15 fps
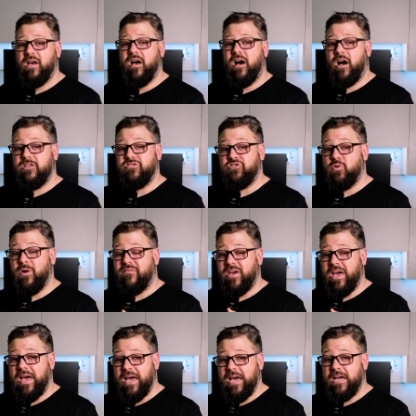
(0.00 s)
I do have a
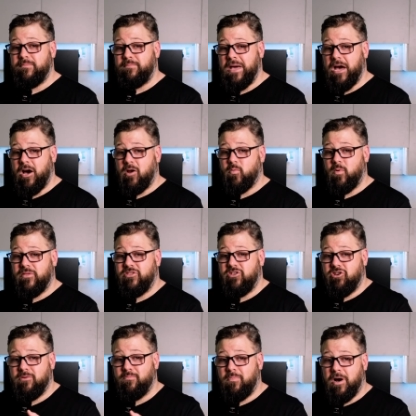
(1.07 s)
hand-powered one that you
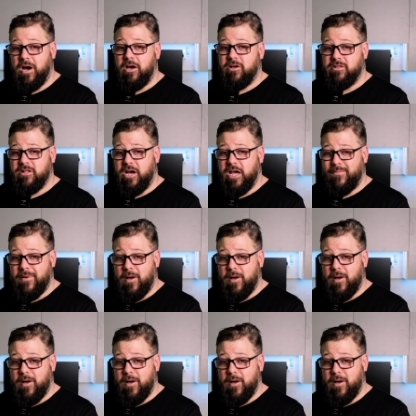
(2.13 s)
can buy online on my